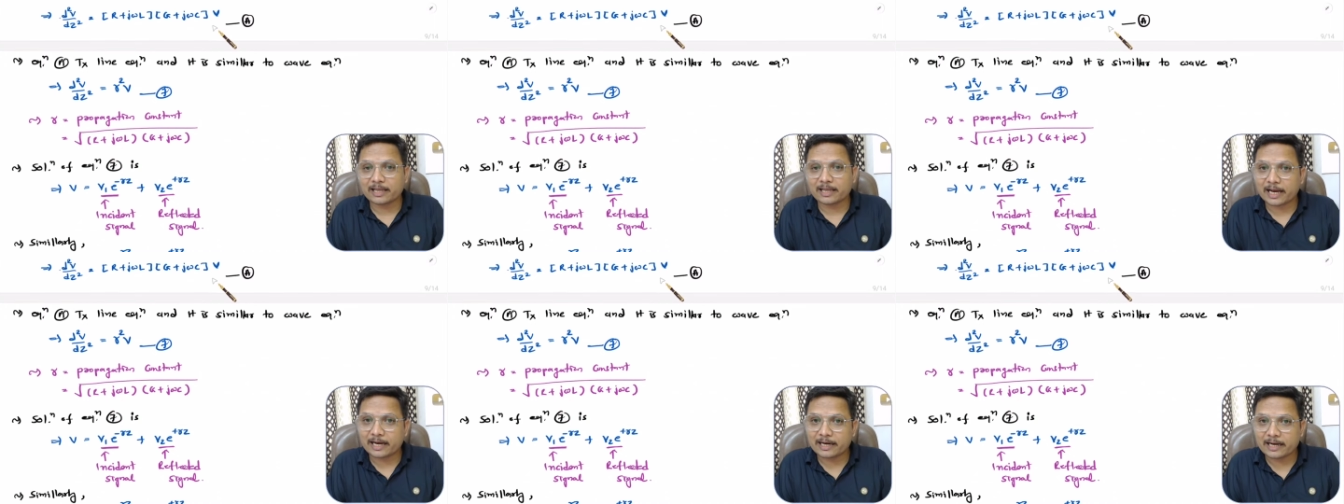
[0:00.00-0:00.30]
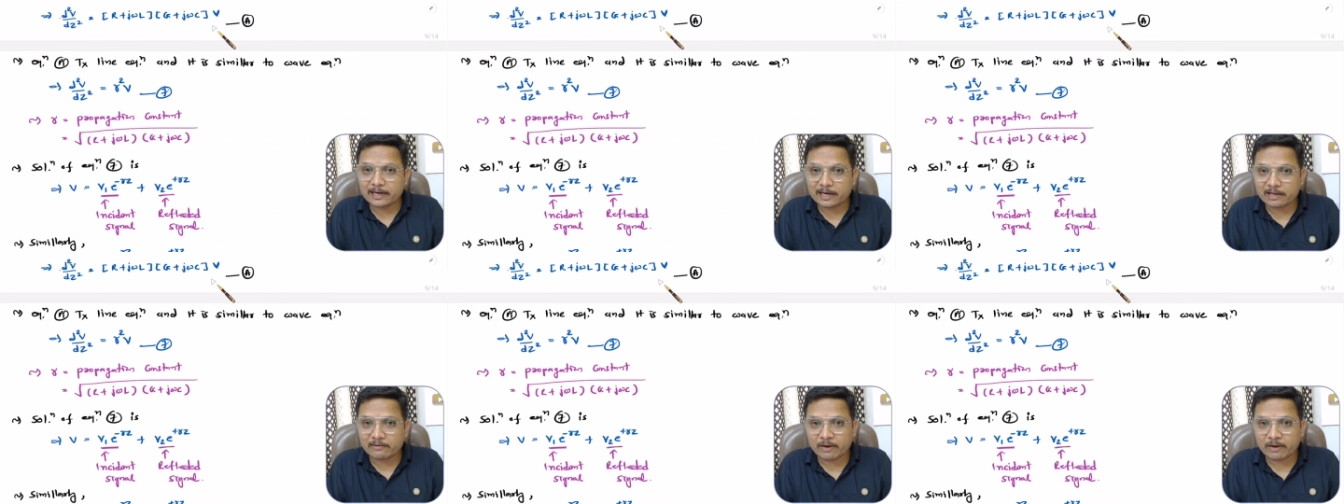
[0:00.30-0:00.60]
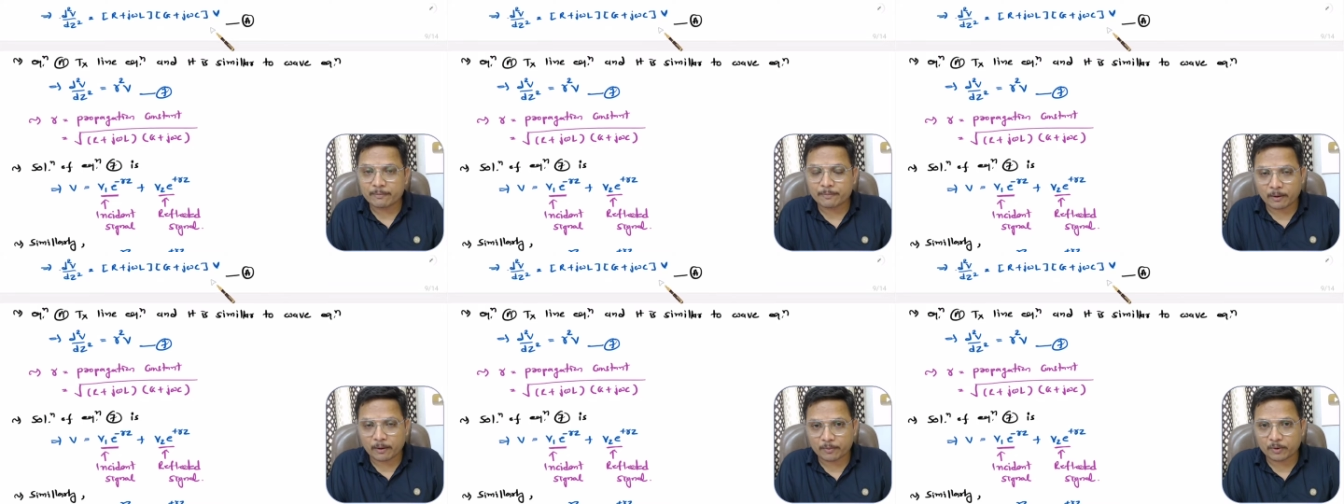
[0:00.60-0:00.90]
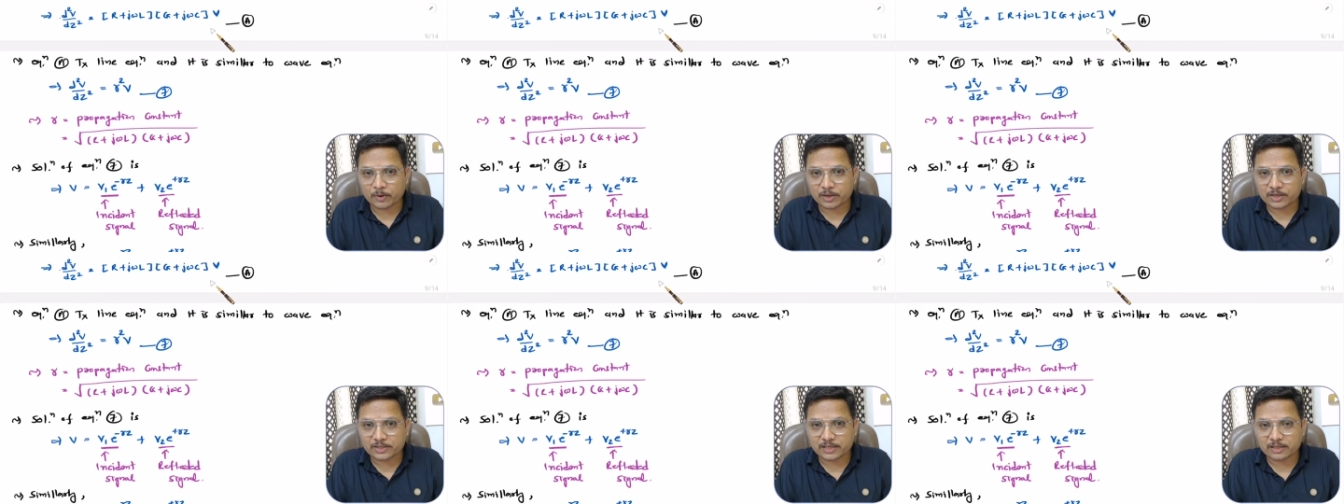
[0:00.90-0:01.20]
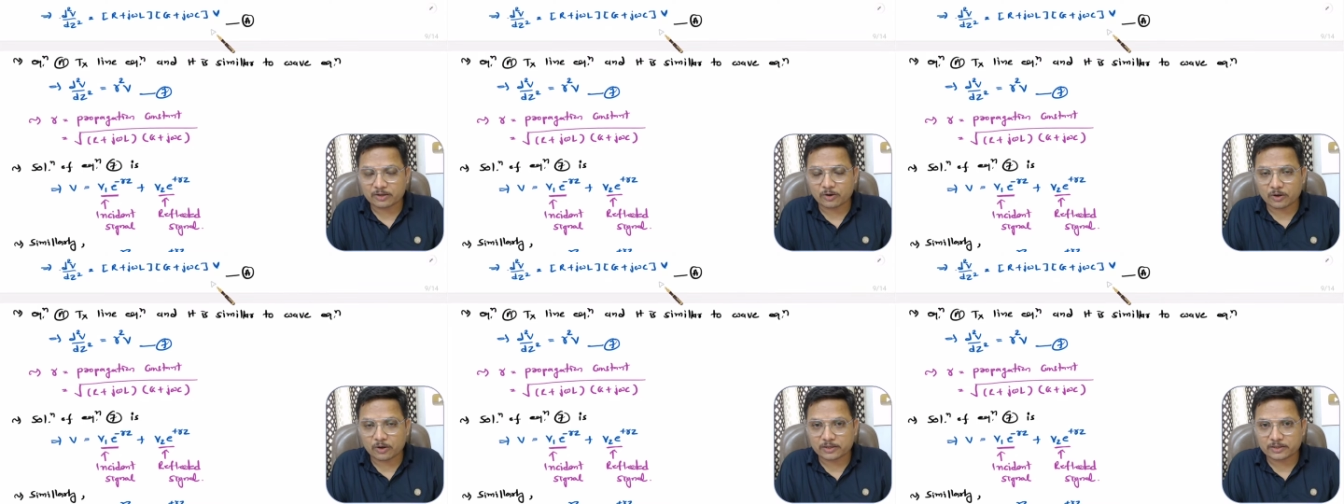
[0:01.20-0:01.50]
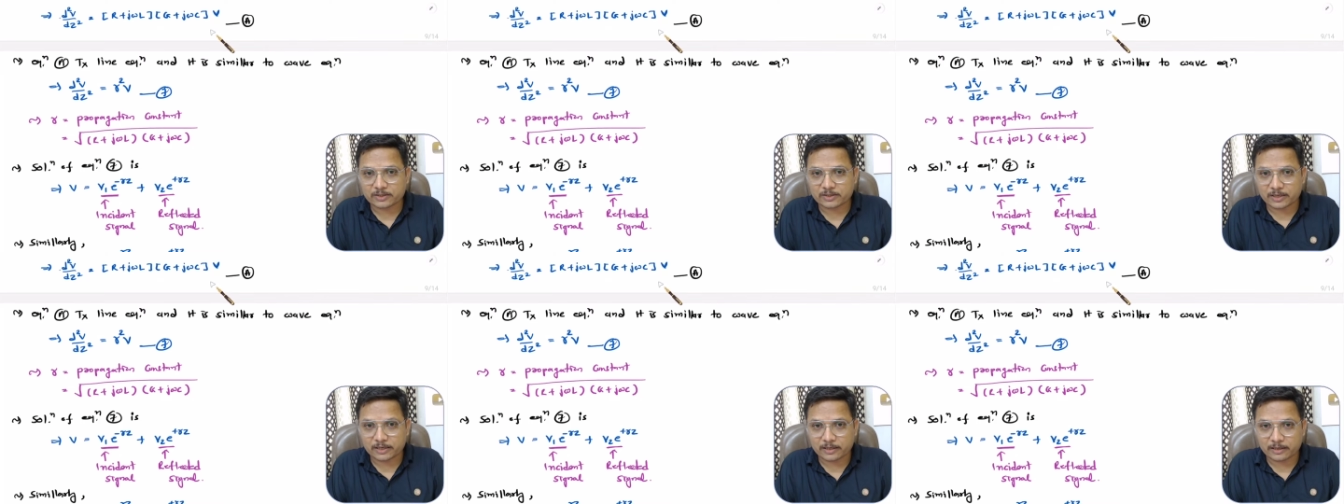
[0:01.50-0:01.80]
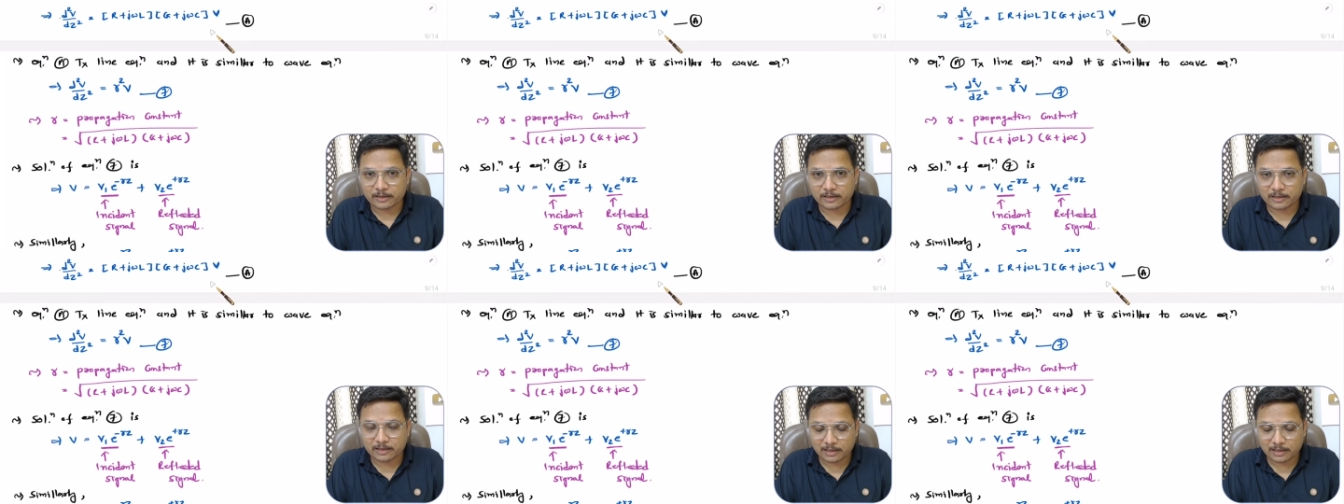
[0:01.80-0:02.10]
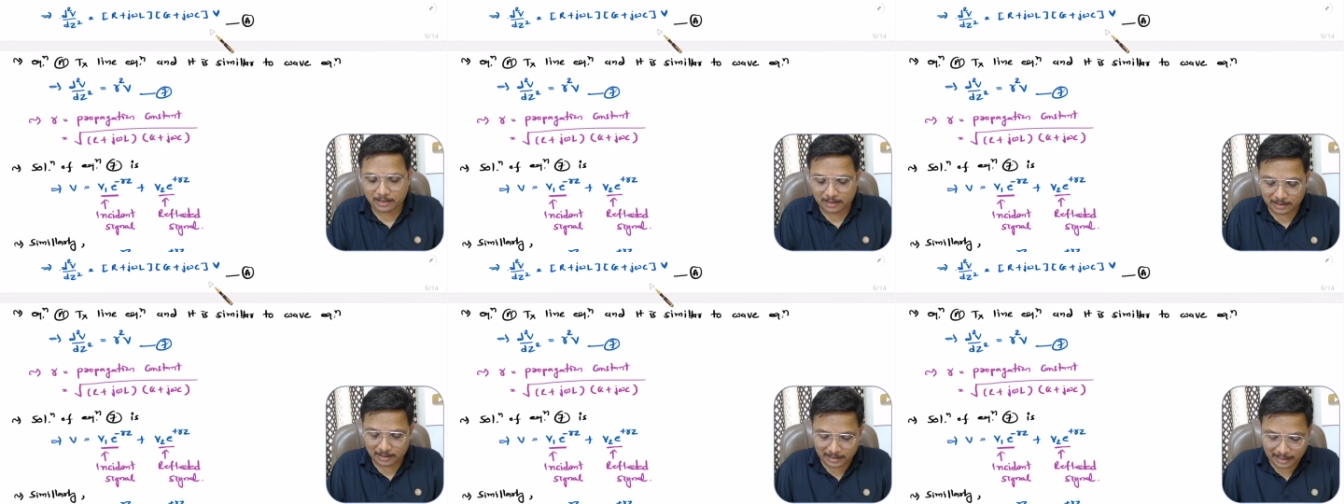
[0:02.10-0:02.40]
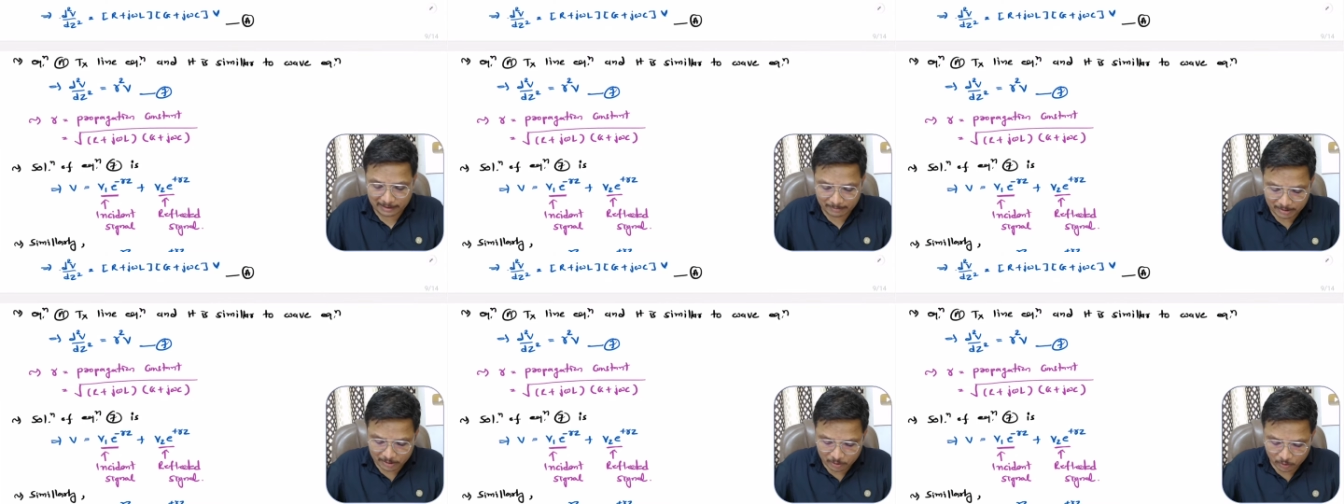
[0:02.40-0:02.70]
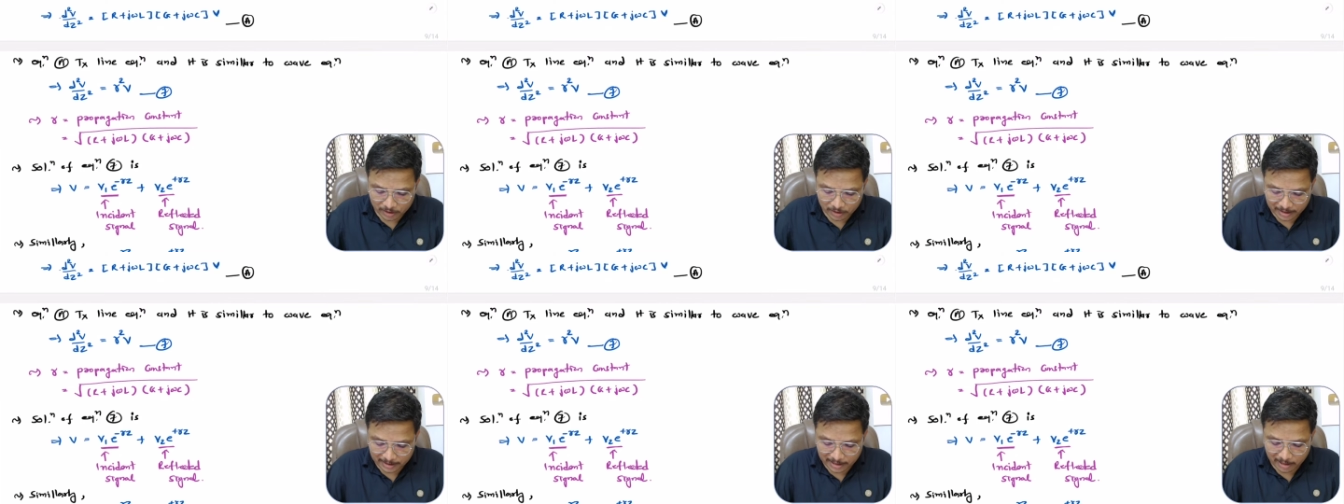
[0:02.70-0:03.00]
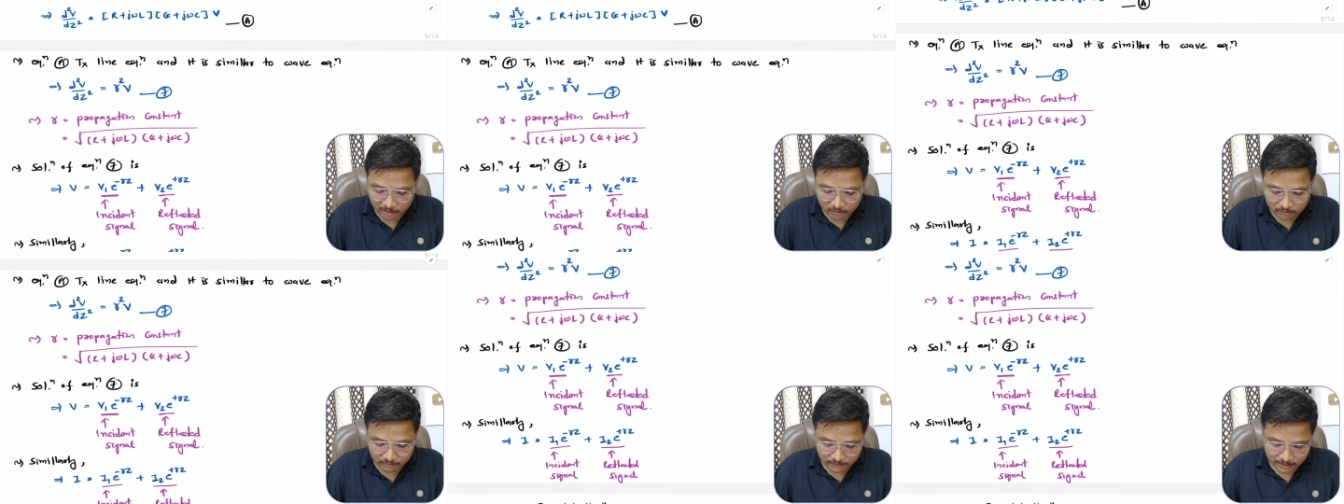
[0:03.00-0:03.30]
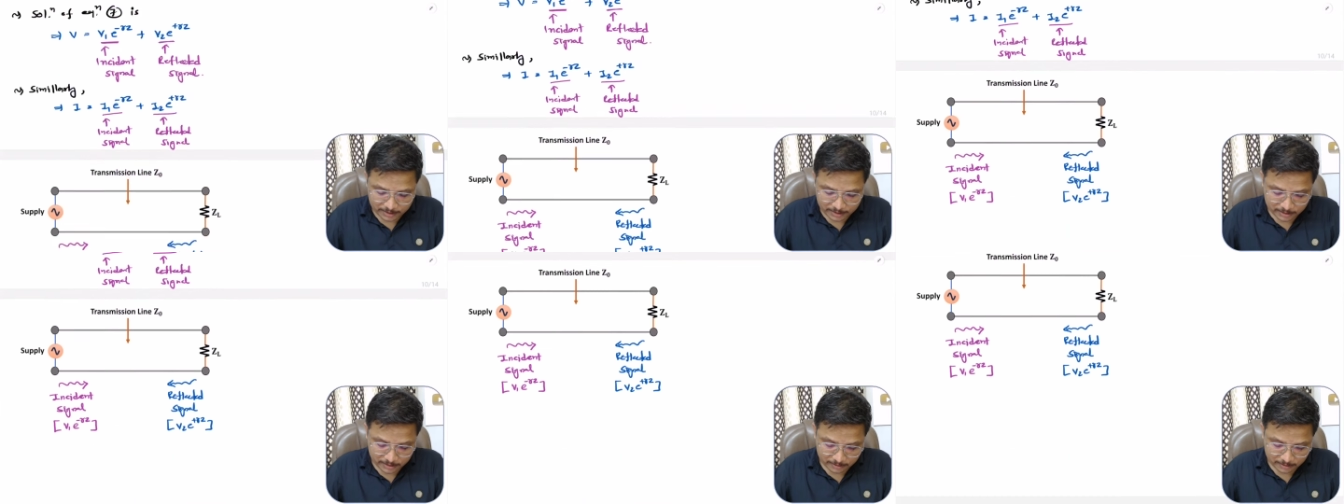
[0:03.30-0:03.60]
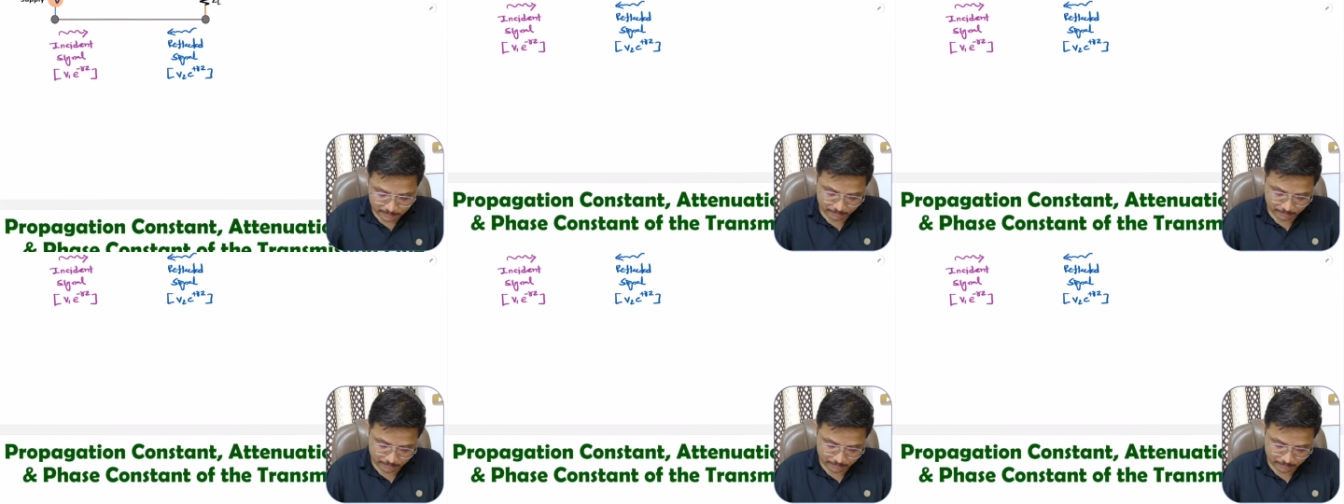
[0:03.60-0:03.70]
identify propagation constant let me note it down first